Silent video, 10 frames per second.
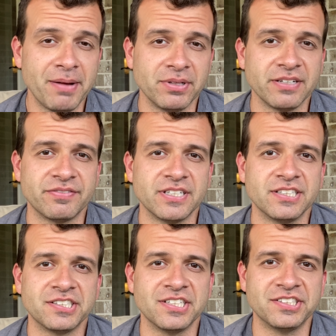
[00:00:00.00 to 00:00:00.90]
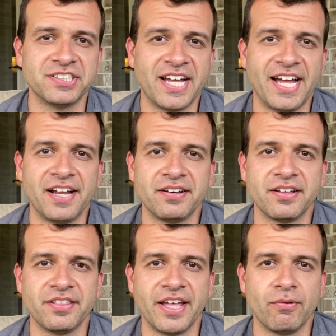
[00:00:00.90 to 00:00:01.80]
belief is
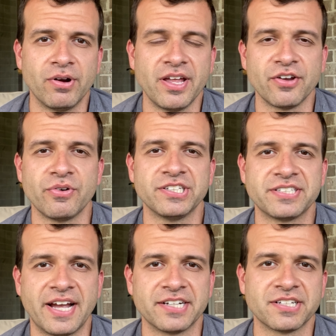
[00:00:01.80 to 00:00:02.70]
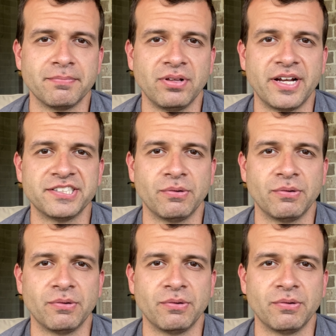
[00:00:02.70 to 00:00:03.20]
that they want to increase tax compliance.